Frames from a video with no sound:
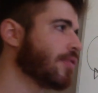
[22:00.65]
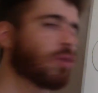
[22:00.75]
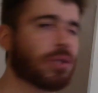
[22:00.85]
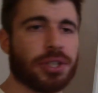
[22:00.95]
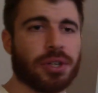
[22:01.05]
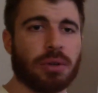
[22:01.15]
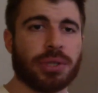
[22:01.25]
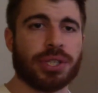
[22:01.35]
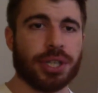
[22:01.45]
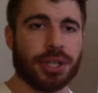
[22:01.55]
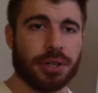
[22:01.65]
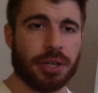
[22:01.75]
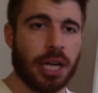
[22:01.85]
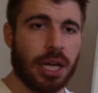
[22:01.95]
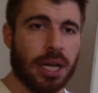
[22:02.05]
Of course, it's close to
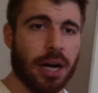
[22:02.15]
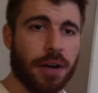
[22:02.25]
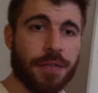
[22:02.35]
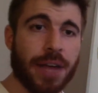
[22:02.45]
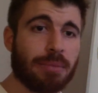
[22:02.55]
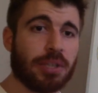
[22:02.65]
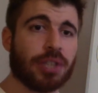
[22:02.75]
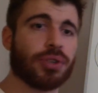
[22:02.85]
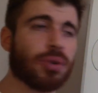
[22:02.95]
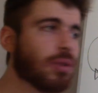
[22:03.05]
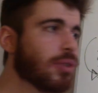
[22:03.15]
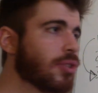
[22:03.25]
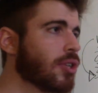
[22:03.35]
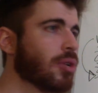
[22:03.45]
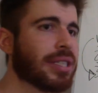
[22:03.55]
your uh, family
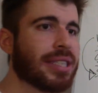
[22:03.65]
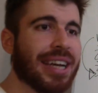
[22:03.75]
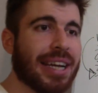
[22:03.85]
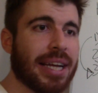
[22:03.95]
jewels, so it's,